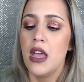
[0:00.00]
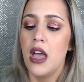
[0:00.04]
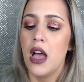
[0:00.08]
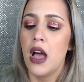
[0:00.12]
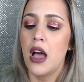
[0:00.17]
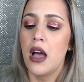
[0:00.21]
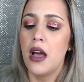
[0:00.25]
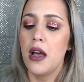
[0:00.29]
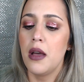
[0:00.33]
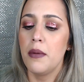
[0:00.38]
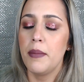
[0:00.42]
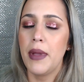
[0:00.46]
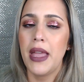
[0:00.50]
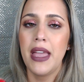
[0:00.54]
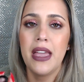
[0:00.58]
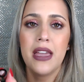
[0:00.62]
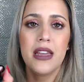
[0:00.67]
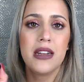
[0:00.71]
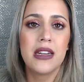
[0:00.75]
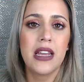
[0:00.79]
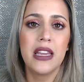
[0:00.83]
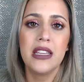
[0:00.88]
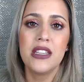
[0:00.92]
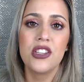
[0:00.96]

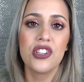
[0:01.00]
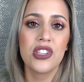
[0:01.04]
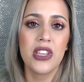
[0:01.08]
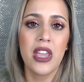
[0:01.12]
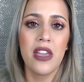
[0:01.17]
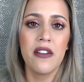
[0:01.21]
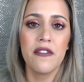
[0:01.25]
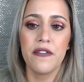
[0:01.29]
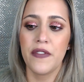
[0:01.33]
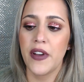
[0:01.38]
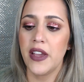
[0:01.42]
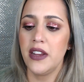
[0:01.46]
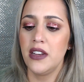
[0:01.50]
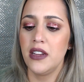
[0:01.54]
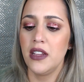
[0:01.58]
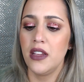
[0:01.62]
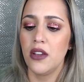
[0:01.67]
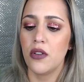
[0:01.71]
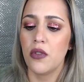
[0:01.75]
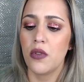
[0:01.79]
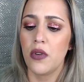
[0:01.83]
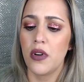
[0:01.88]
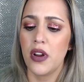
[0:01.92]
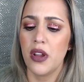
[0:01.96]
And I just can't find
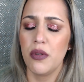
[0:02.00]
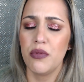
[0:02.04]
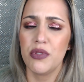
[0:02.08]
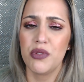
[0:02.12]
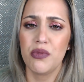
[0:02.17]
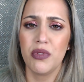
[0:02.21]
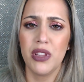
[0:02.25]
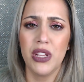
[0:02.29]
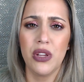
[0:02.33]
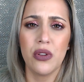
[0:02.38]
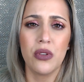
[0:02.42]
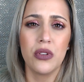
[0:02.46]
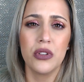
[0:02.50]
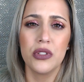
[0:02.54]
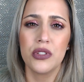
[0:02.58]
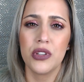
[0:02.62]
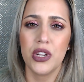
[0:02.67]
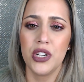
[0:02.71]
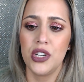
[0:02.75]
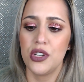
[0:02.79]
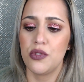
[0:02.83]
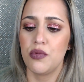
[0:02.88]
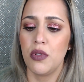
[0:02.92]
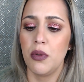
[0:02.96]
it, or it was really old, so I
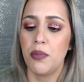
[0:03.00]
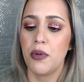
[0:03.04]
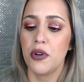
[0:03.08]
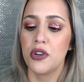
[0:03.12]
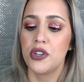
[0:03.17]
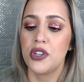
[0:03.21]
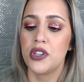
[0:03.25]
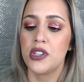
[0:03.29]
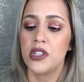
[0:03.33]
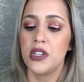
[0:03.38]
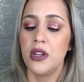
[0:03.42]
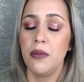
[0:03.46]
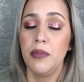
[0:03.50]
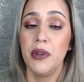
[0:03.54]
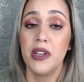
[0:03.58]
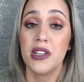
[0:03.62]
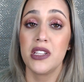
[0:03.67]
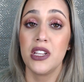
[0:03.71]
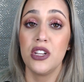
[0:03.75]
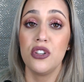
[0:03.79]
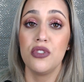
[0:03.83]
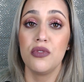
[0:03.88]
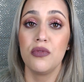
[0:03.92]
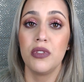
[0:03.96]
just repurchased it because
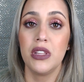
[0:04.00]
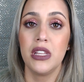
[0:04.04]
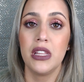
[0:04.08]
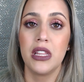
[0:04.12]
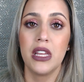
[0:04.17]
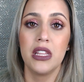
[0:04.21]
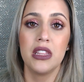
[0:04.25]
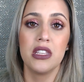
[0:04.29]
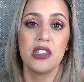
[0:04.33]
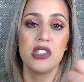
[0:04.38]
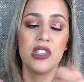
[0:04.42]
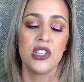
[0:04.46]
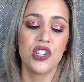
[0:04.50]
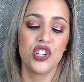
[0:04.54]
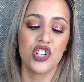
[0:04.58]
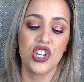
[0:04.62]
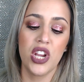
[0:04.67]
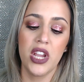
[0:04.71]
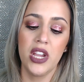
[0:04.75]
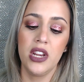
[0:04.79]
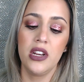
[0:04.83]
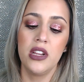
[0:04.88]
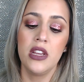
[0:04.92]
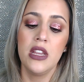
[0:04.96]
I do really like this
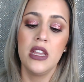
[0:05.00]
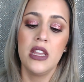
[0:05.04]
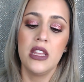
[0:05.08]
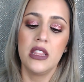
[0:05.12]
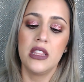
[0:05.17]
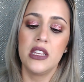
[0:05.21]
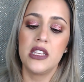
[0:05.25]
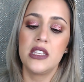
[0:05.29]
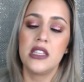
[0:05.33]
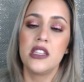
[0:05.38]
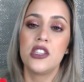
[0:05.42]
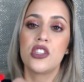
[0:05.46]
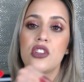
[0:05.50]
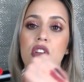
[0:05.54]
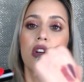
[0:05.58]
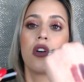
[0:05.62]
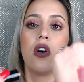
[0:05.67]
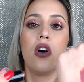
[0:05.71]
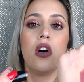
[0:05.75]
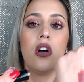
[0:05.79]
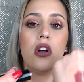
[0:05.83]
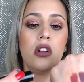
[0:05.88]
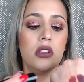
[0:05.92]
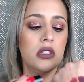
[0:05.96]
shade. This is
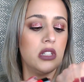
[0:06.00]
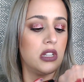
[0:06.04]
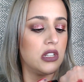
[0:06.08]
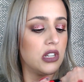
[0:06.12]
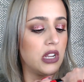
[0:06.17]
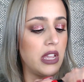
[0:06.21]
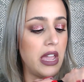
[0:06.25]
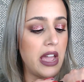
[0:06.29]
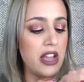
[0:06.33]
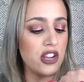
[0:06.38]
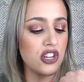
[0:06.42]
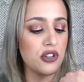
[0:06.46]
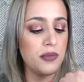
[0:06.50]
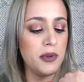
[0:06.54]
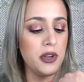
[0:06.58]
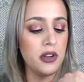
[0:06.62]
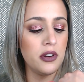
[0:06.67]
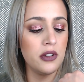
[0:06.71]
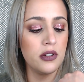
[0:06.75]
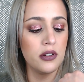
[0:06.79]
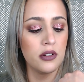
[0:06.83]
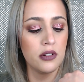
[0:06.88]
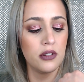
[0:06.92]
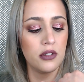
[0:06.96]
called
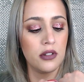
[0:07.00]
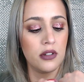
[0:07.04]
Cashmere.